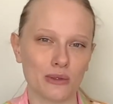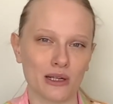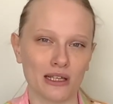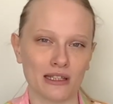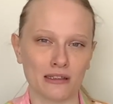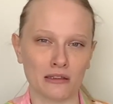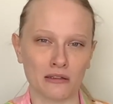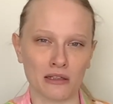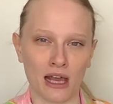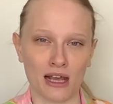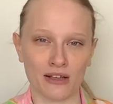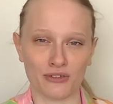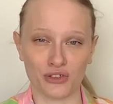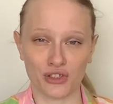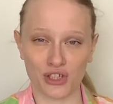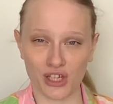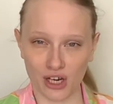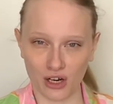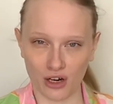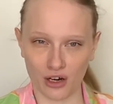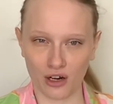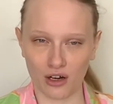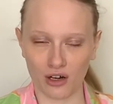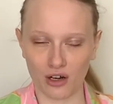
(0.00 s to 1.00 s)
in the last
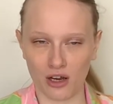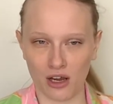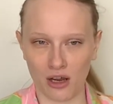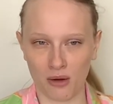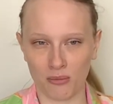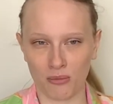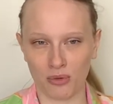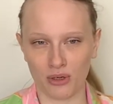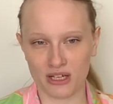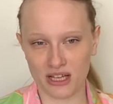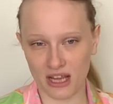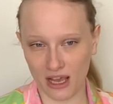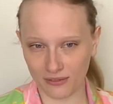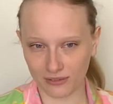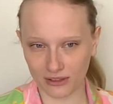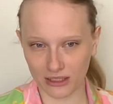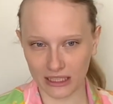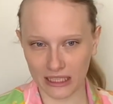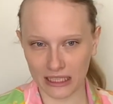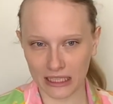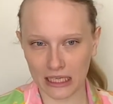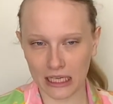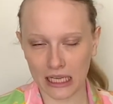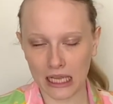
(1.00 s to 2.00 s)
year pretty
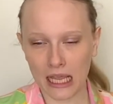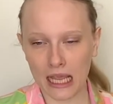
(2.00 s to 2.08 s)
heavily,